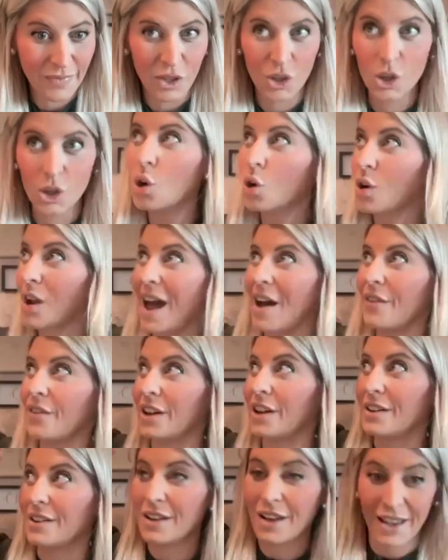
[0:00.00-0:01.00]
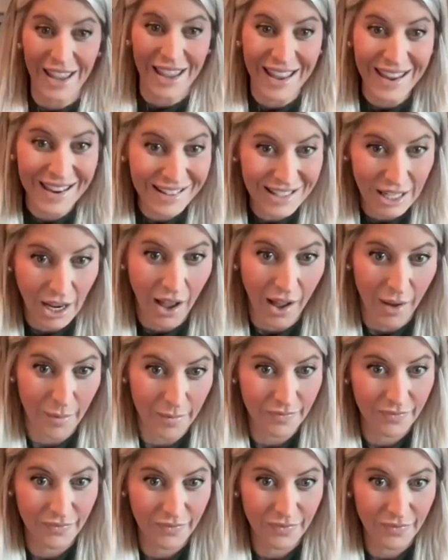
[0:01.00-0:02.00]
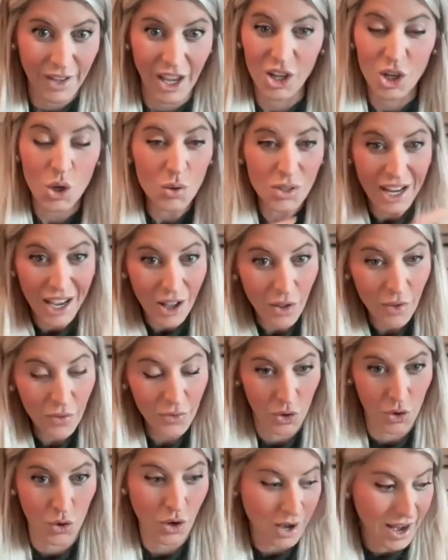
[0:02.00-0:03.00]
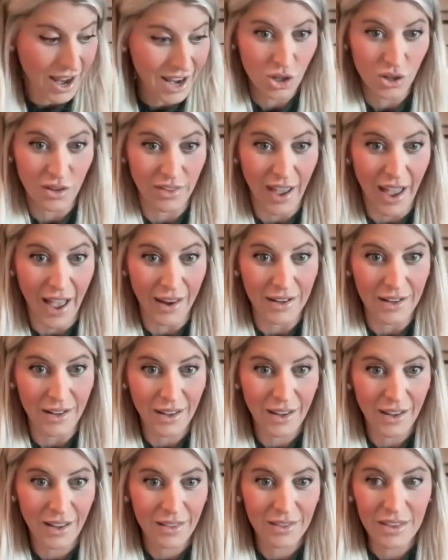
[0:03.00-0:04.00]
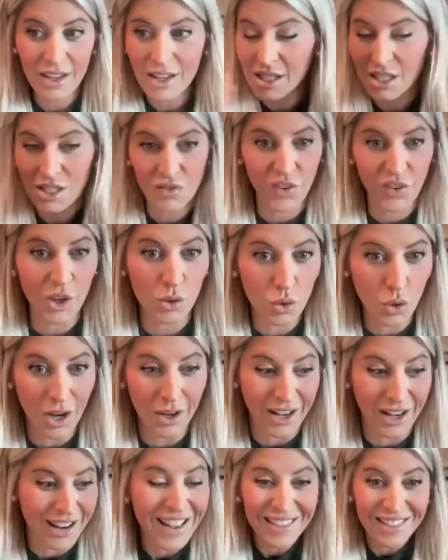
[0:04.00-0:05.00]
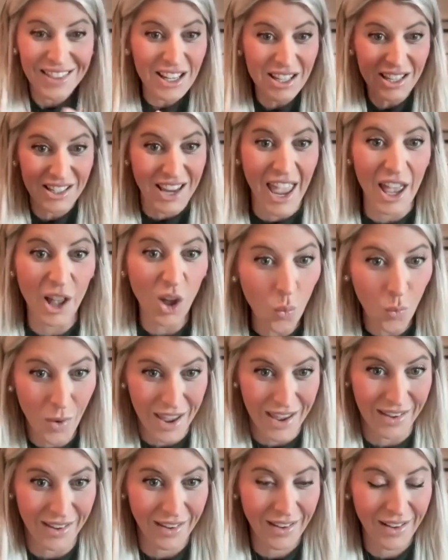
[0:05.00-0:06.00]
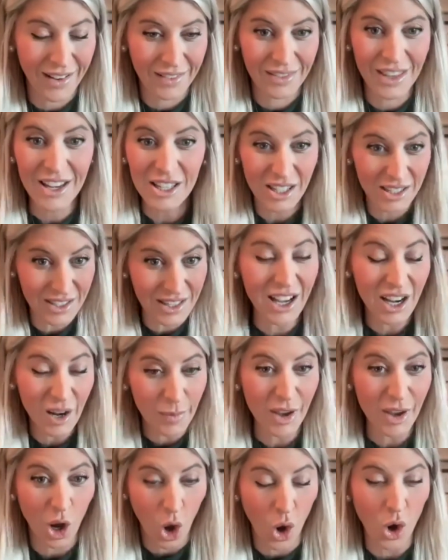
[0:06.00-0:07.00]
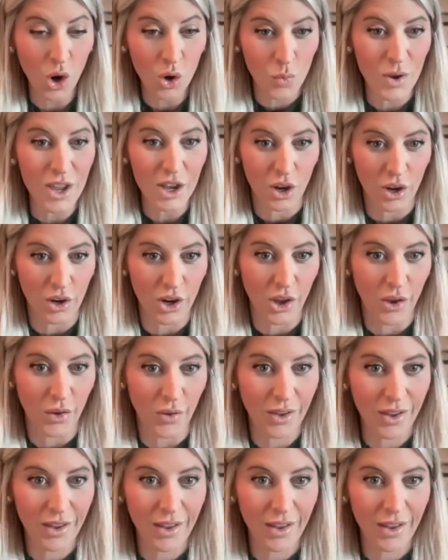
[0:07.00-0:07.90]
You don't have an end time. And you tell your agent that this is field training. This is hell week. This is going to be a hard week on you.